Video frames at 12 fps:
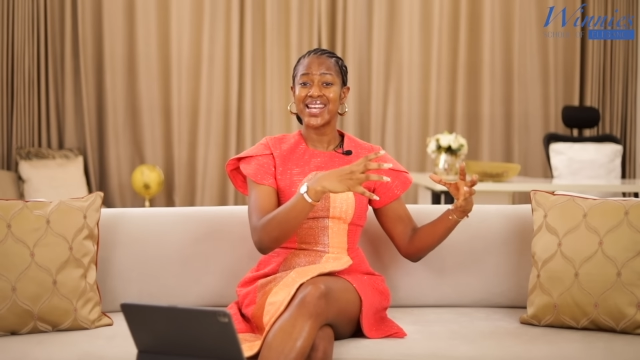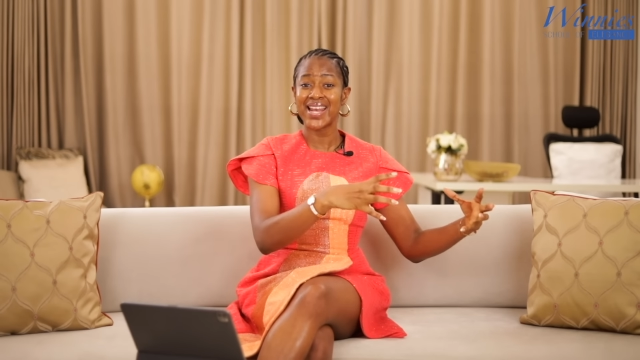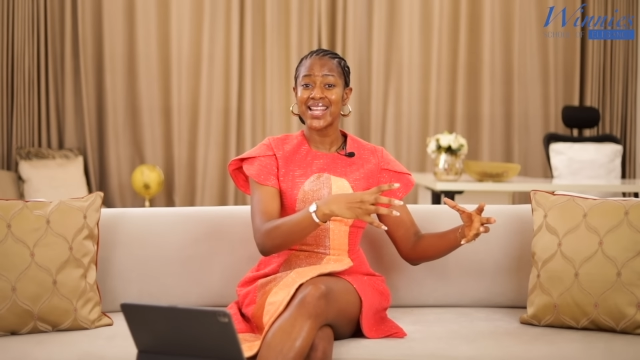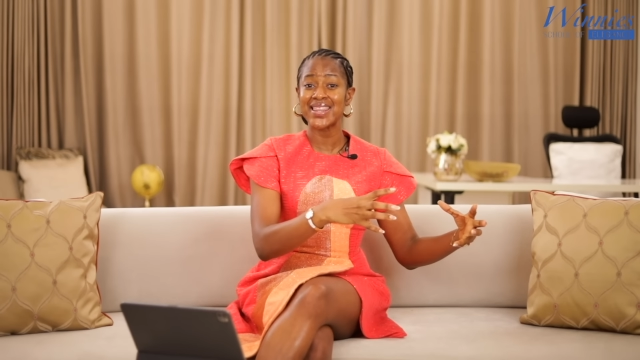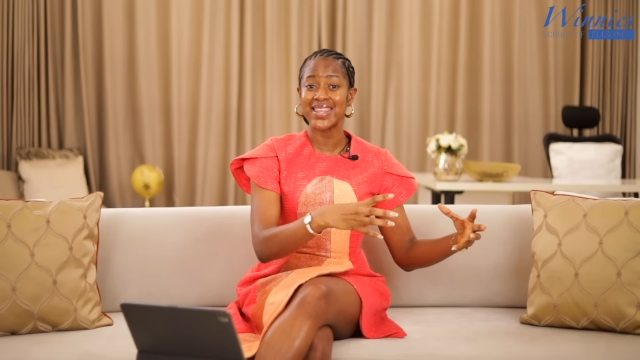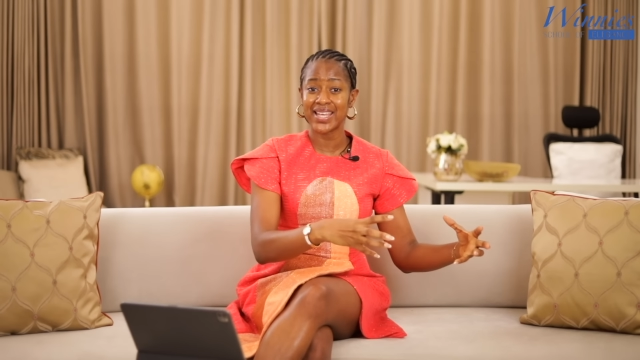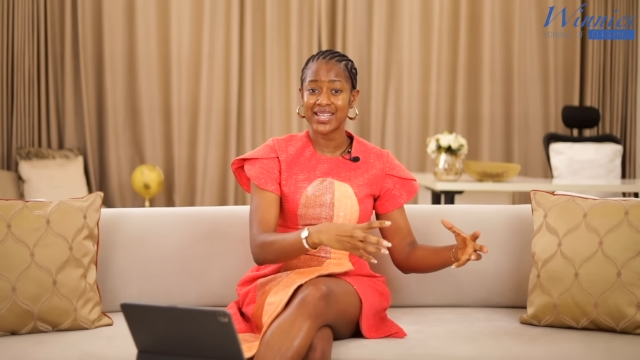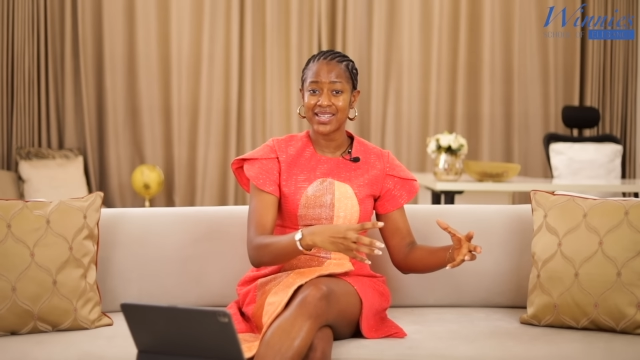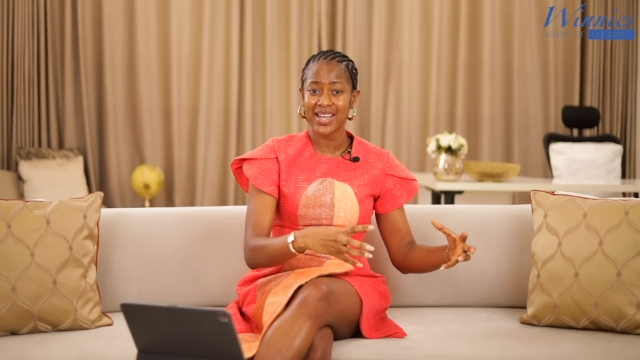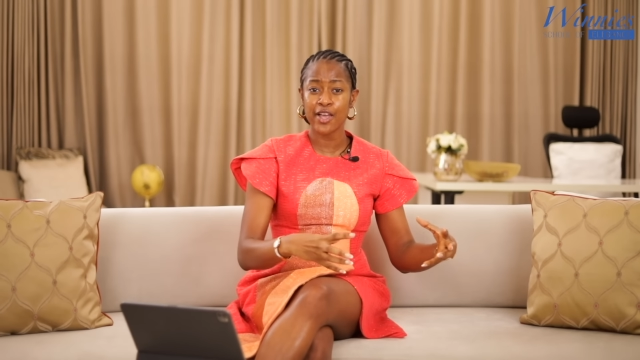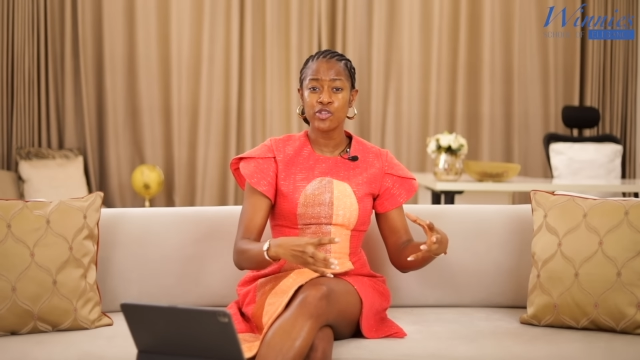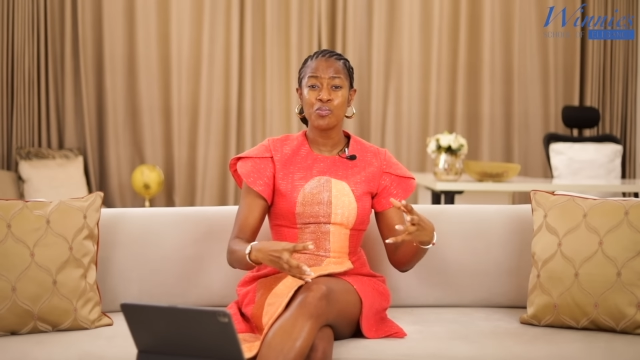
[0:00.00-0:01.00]
anything,
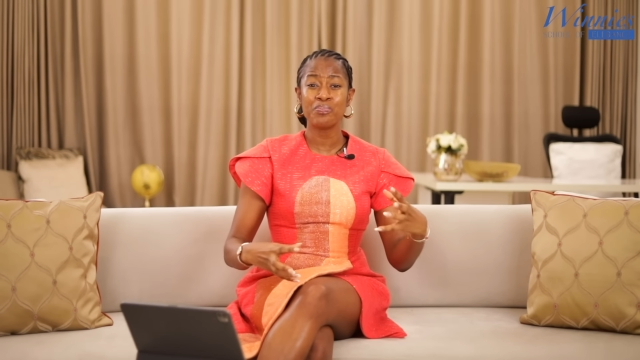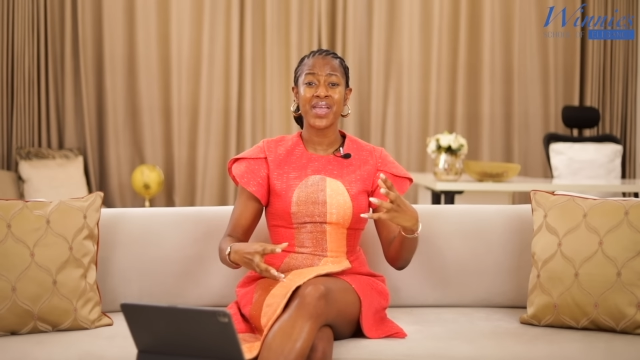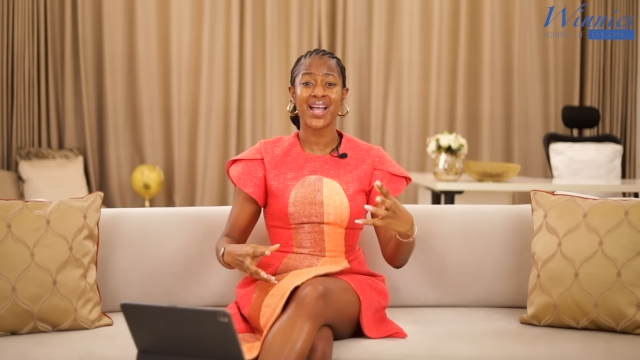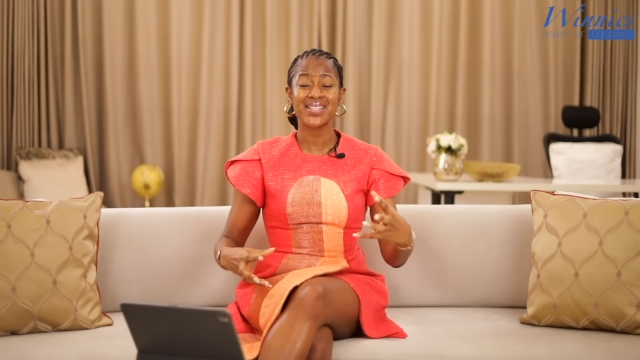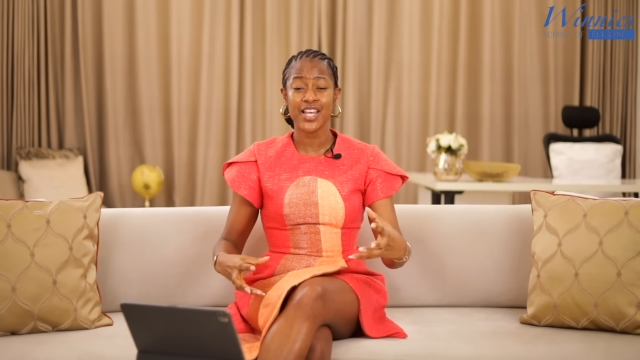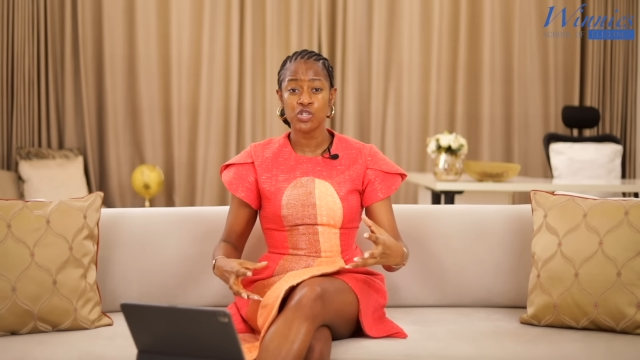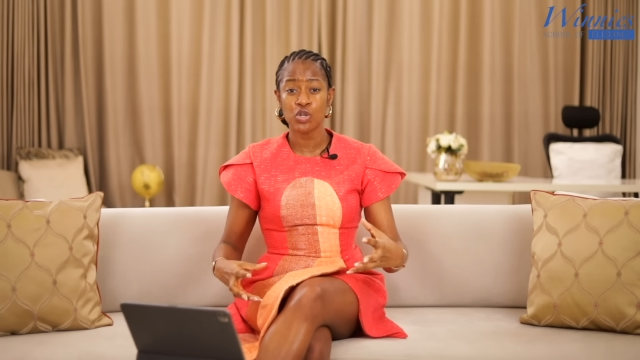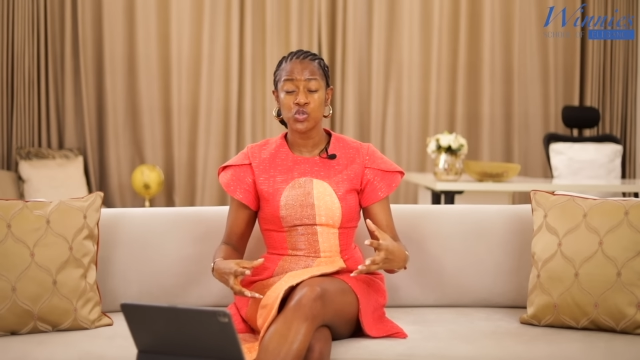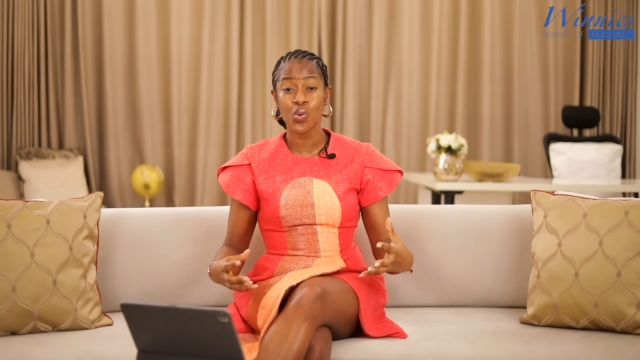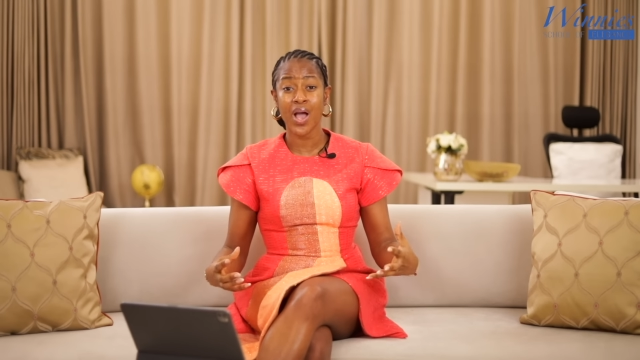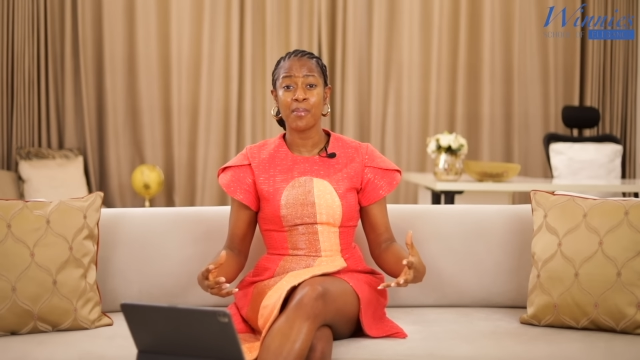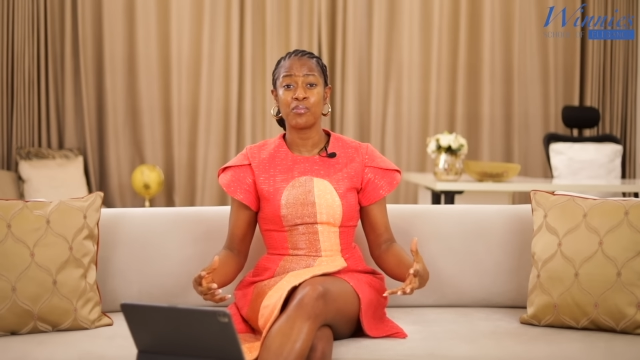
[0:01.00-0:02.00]
can you pay attention
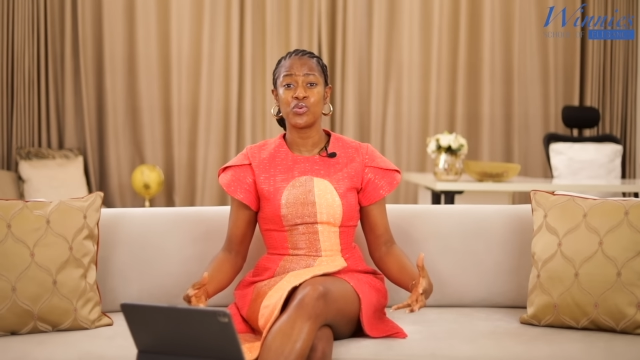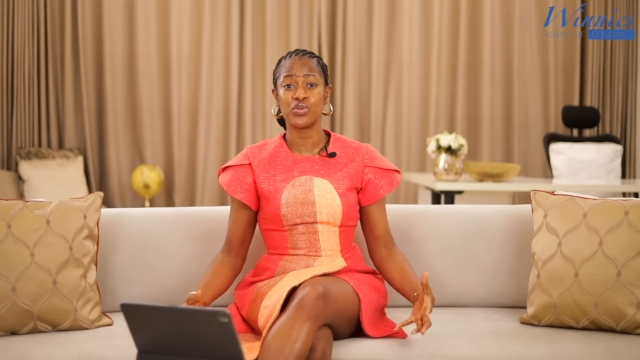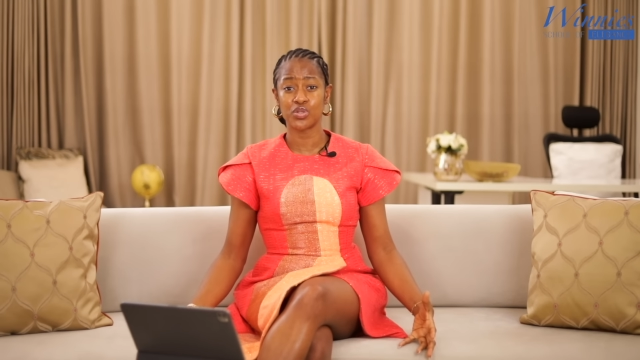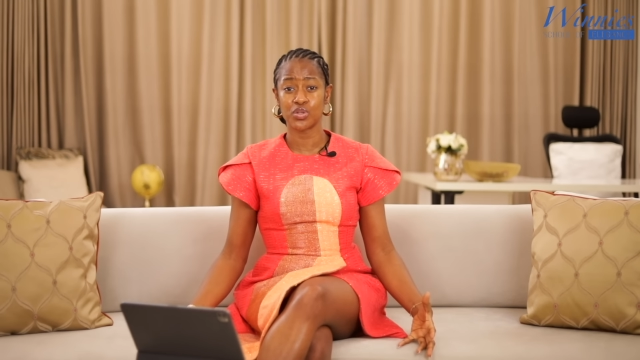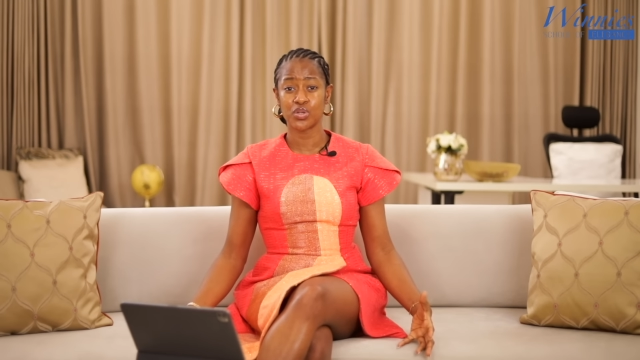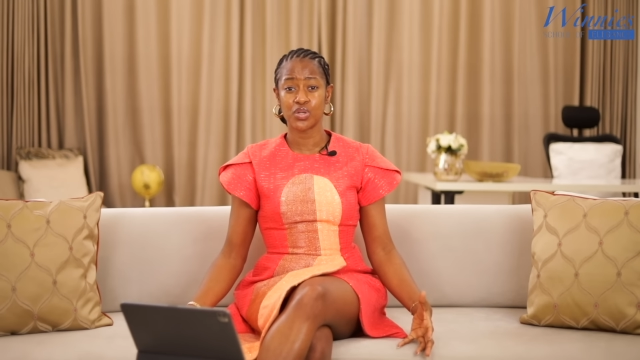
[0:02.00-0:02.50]
to her mood?